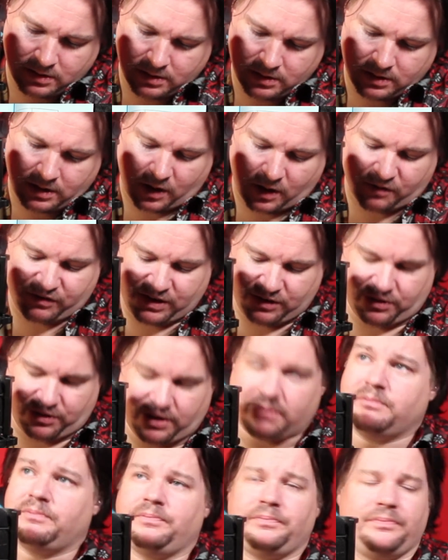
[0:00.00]
I found it.
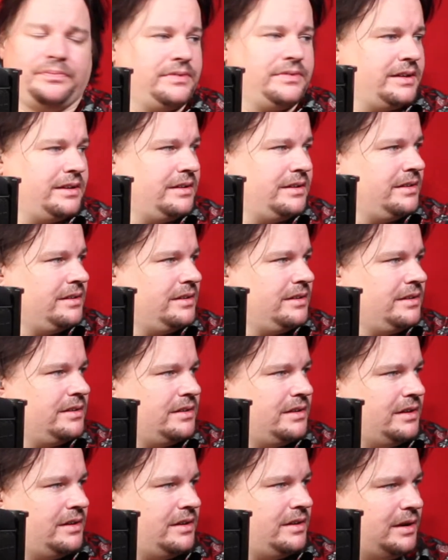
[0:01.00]

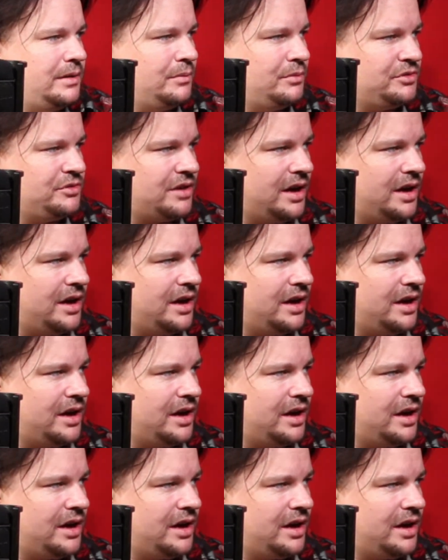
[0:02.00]
It was